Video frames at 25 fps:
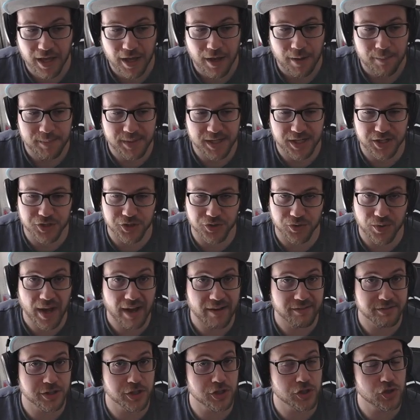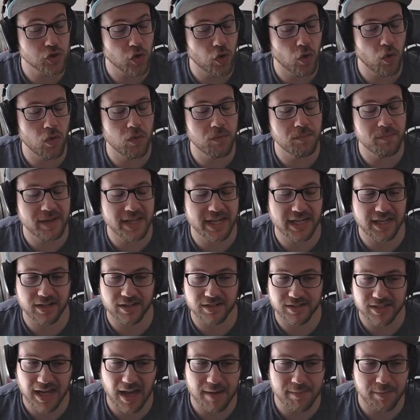because you have so many
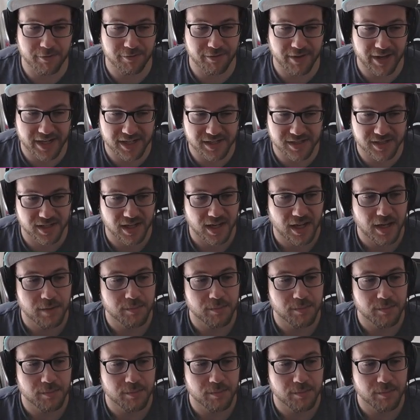on-tap effects.